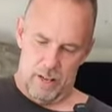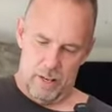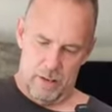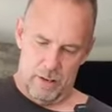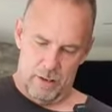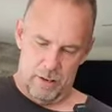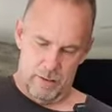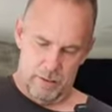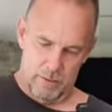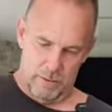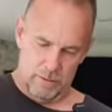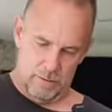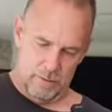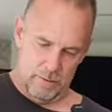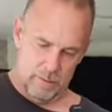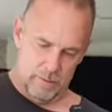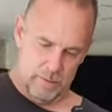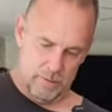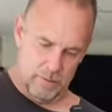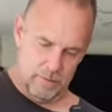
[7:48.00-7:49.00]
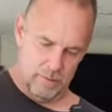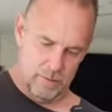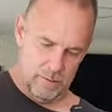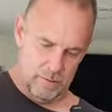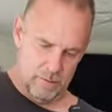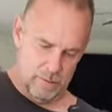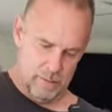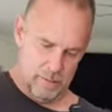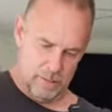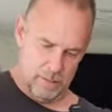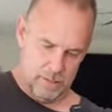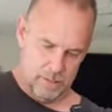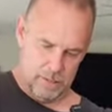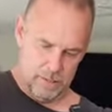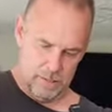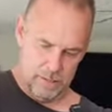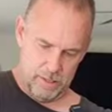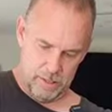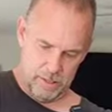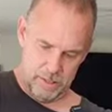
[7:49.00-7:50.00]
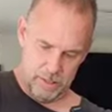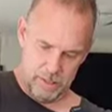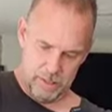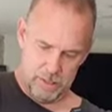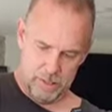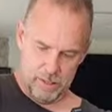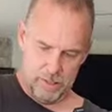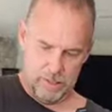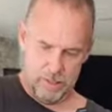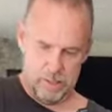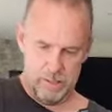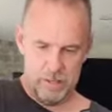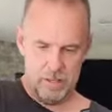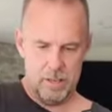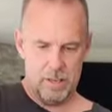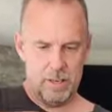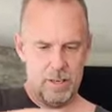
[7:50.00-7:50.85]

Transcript: Nothing is said.